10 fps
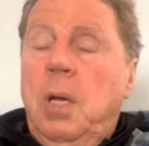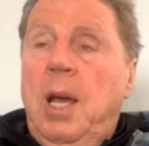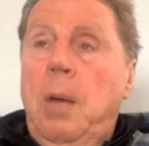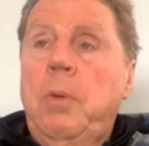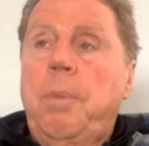
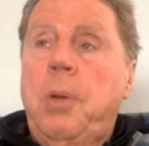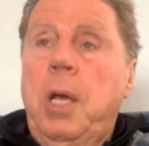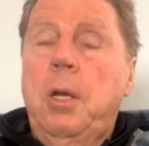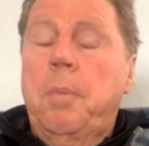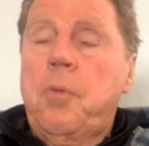and we
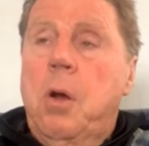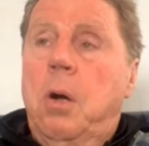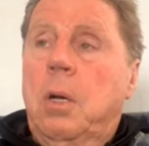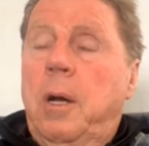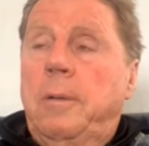played at
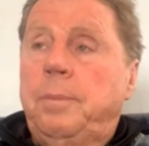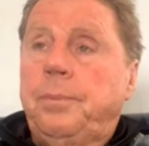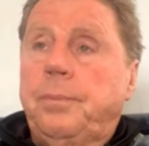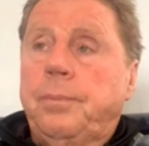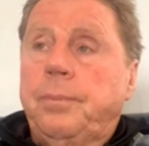Braga.
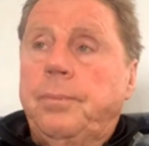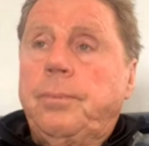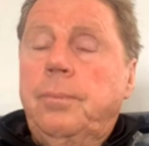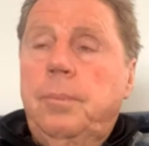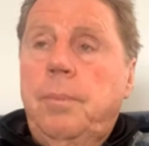
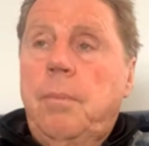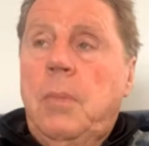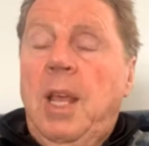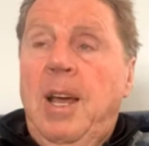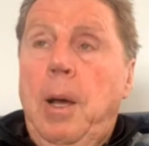
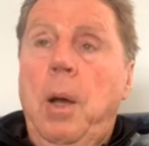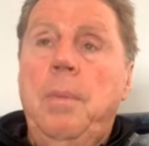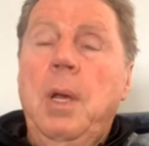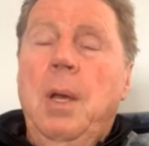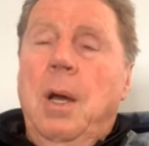
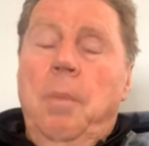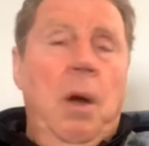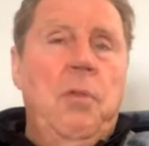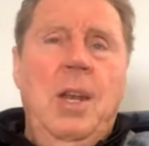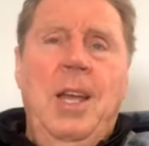And
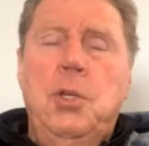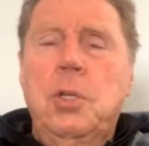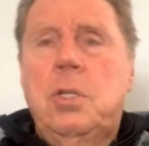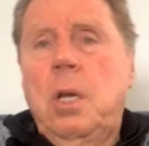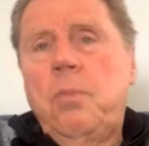my
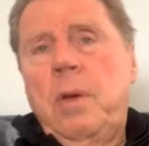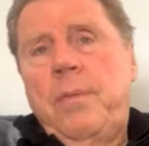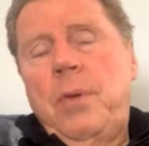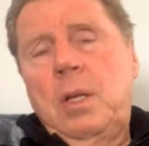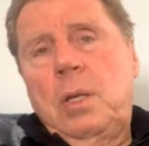relationship
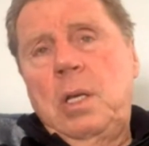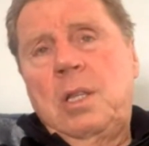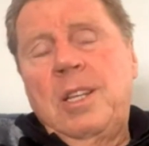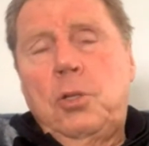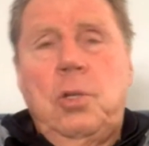with
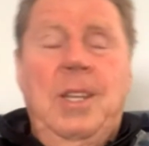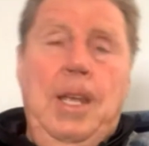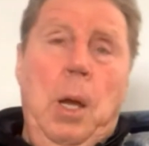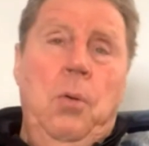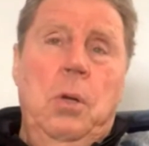
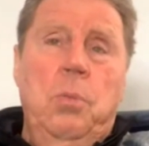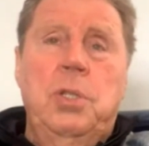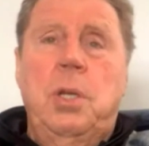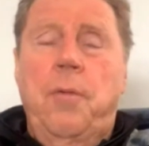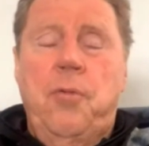the owner
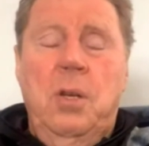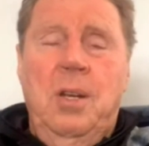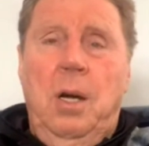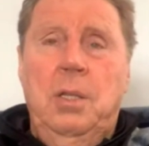was different.